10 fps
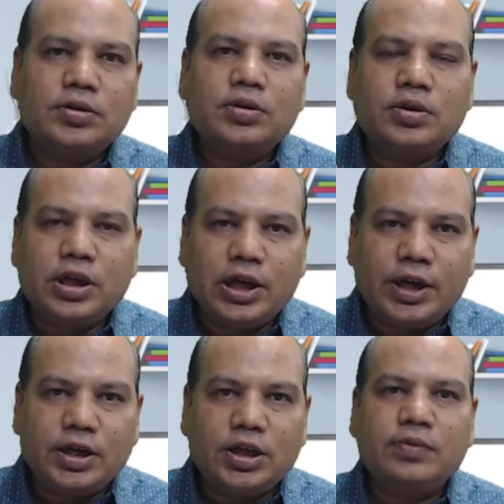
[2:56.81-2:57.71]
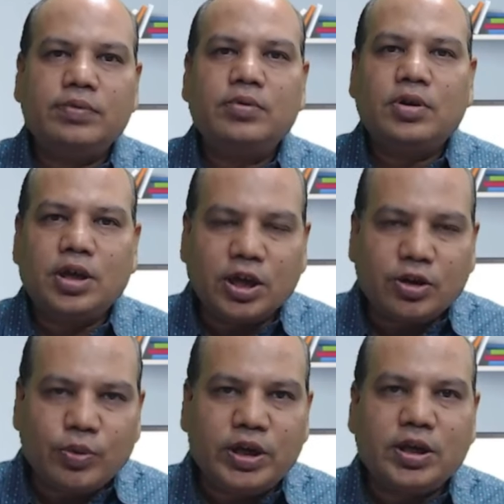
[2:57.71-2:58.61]
relative,
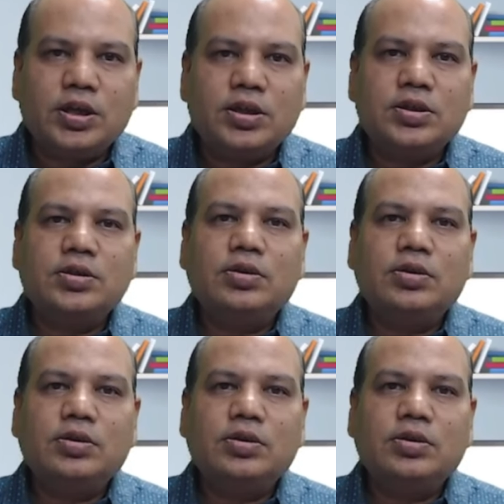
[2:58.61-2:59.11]
acquaintance,